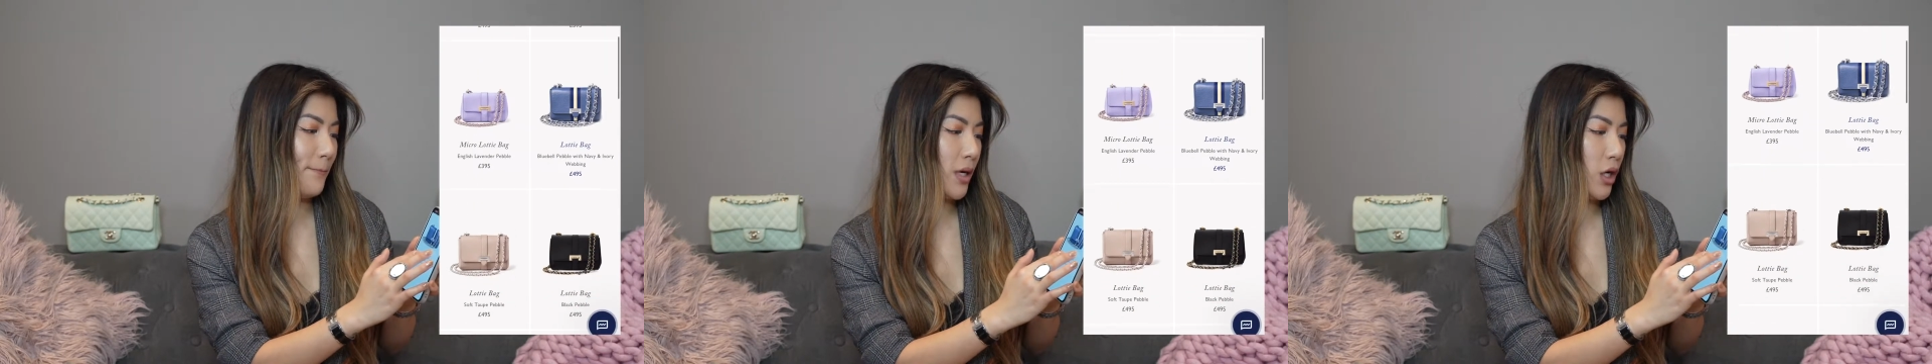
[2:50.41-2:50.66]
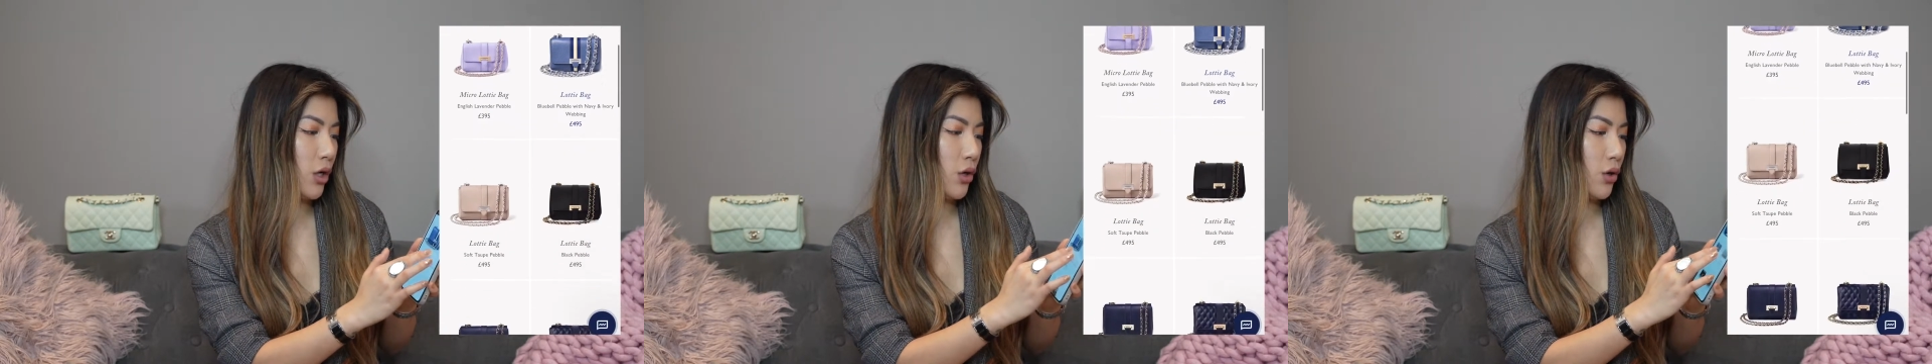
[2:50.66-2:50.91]

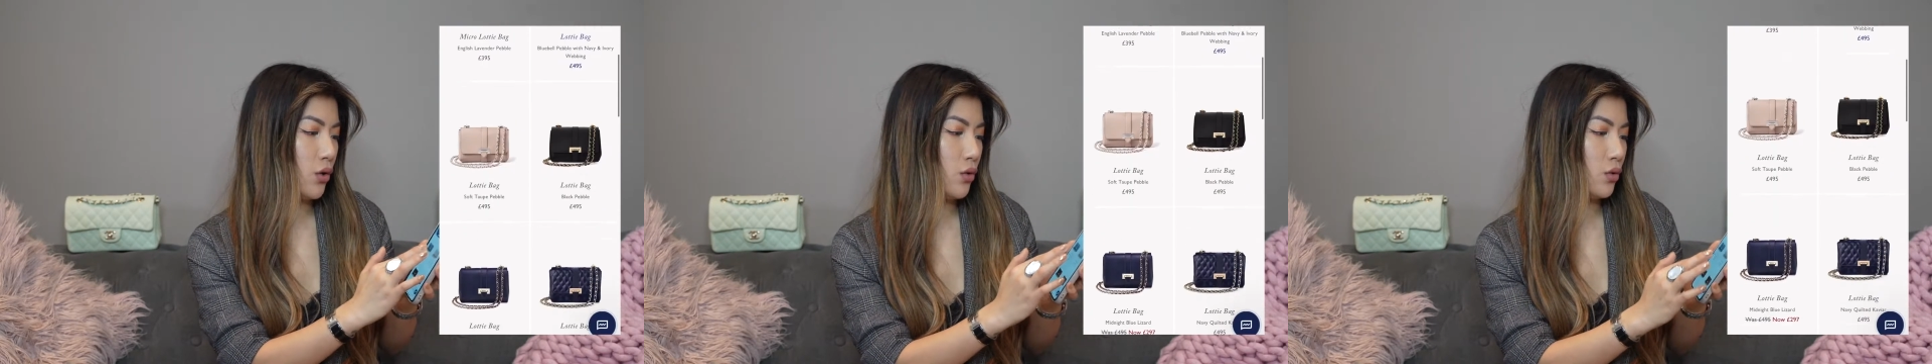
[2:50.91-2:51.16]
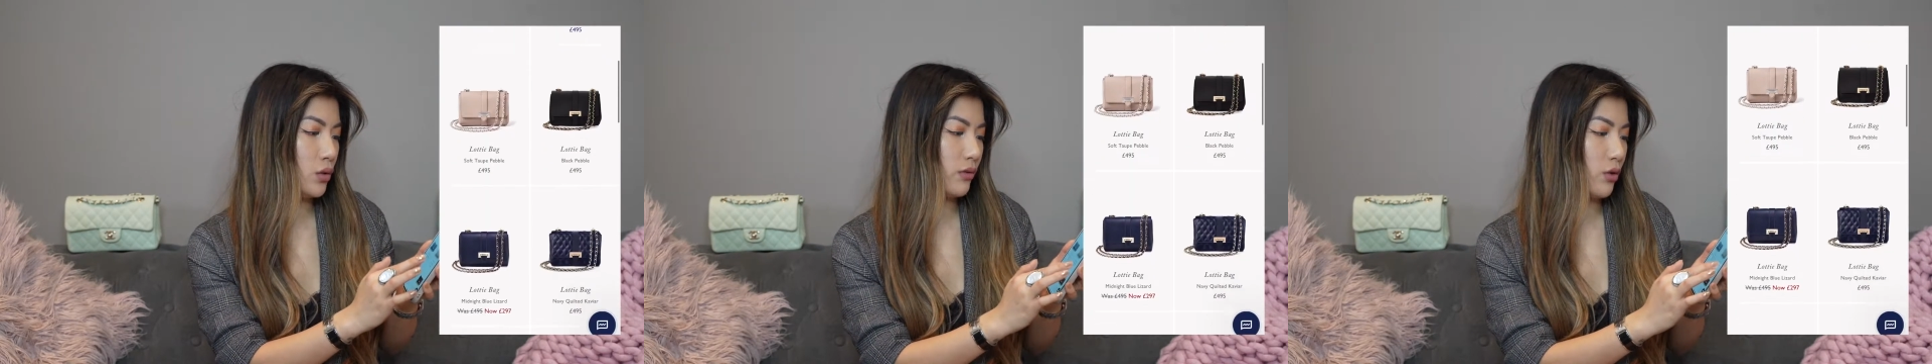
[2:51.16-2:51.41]

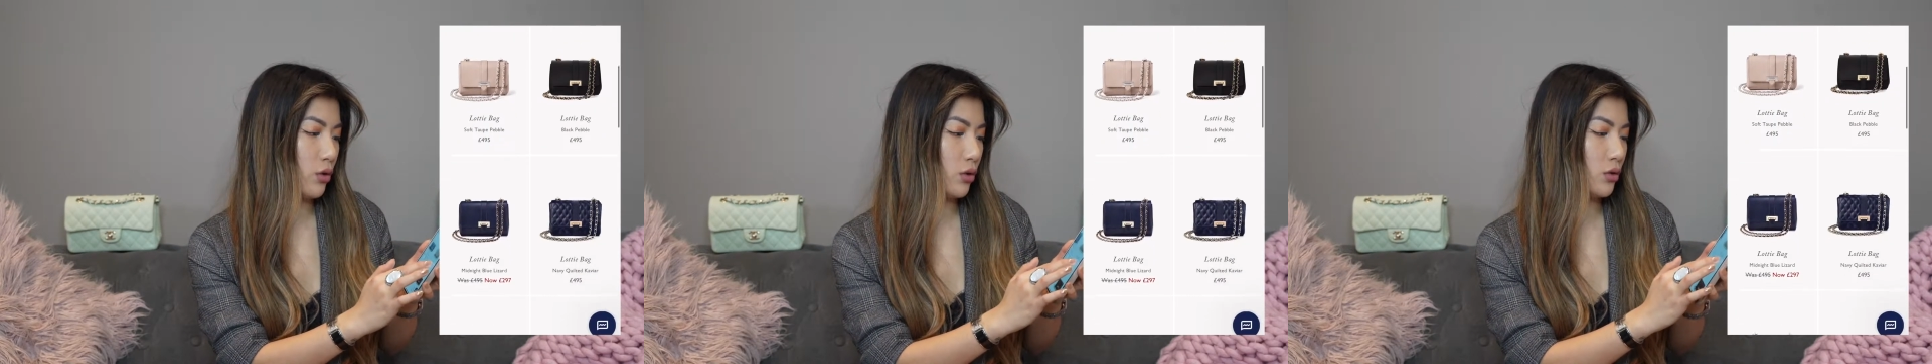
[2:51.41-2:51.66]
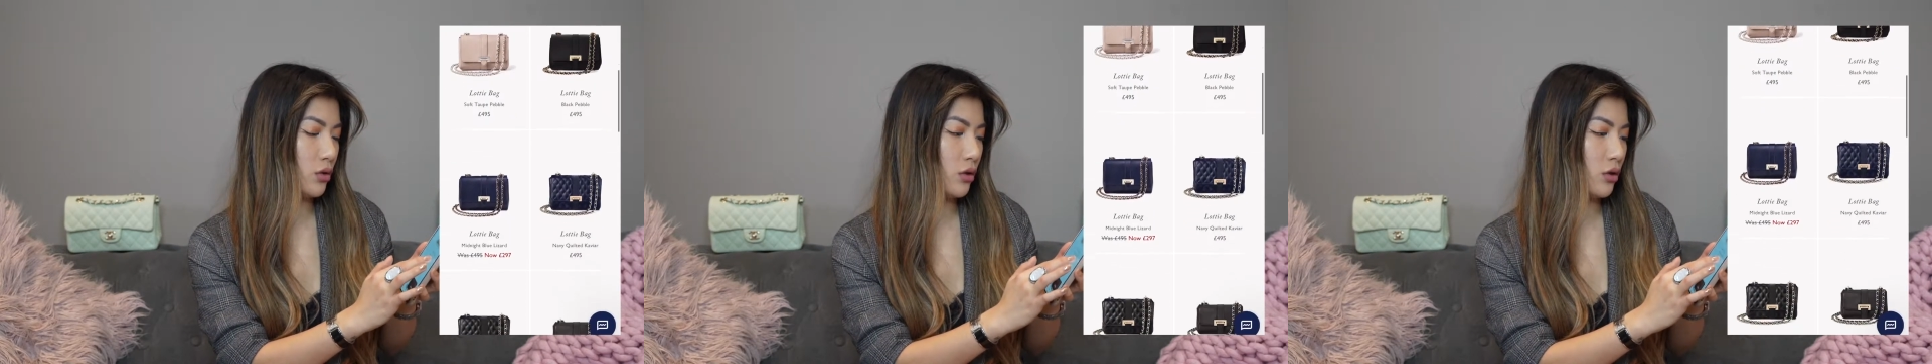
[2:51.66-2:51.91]
blues we've
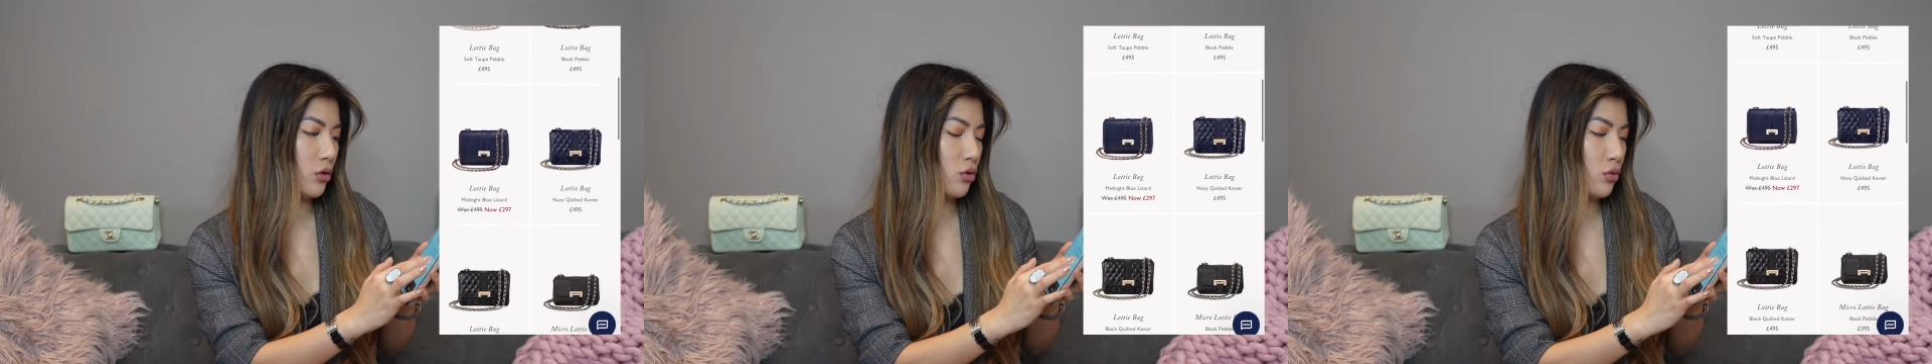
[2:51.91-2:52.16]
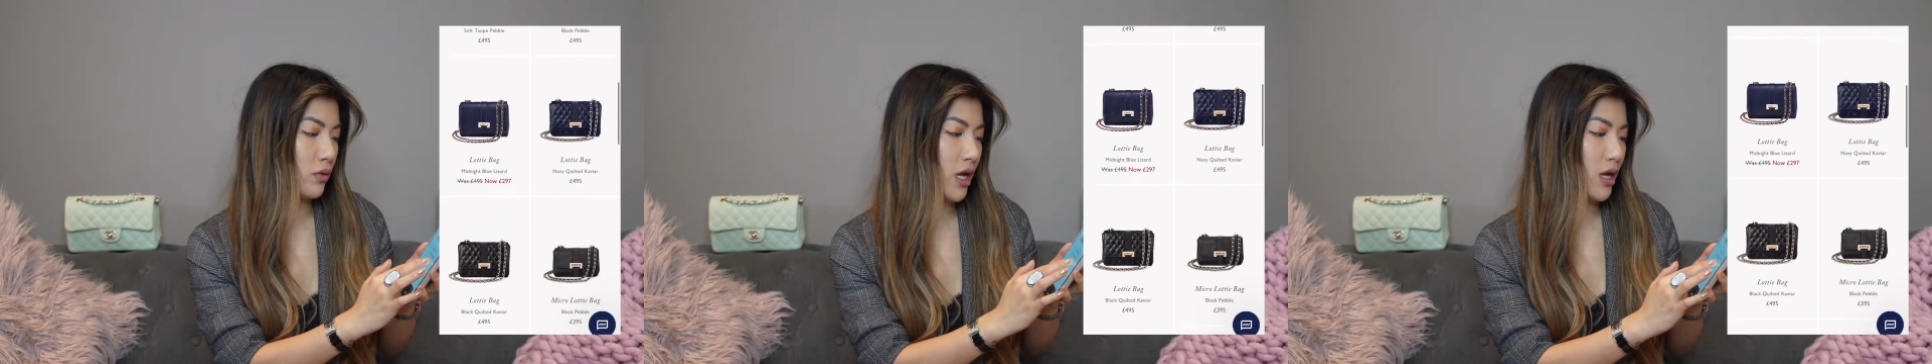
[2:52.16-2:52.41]
got
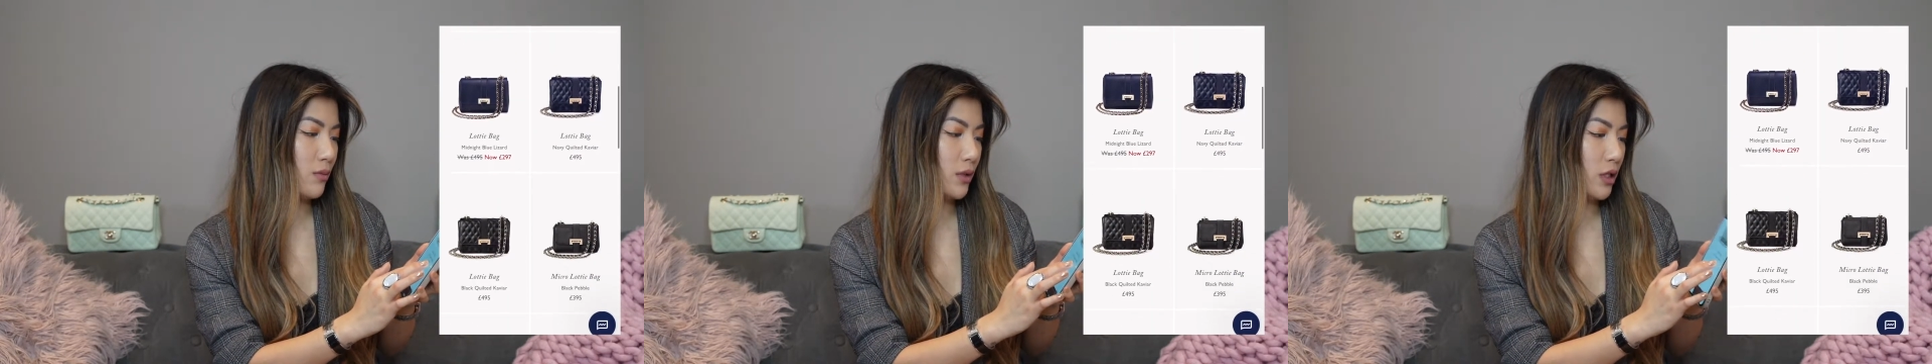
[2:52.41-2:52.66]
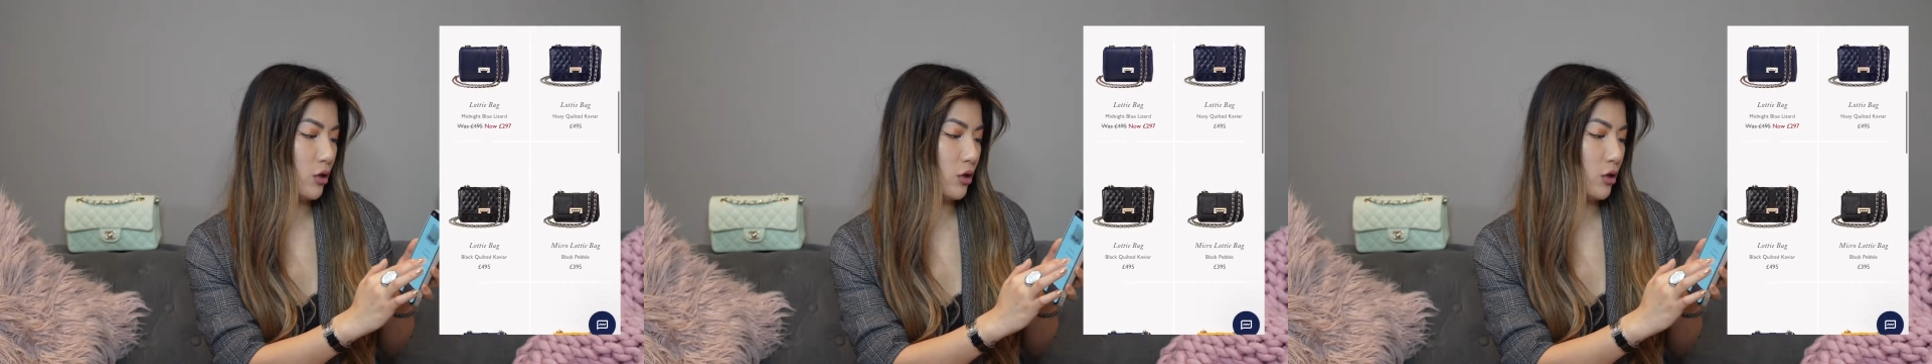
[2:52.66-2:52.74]
creams,